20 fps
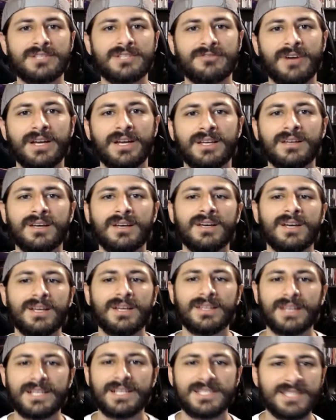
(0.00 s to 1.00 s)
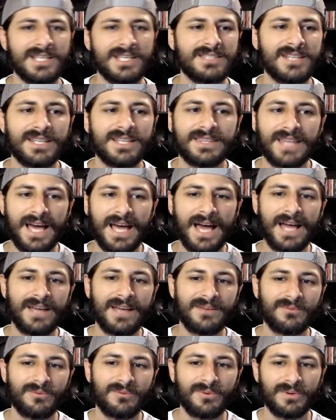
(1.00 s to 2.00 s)
right? Like scenes like
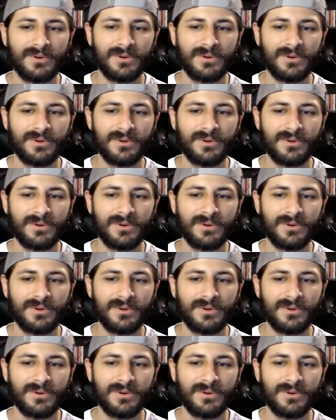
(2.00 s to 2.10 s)
that.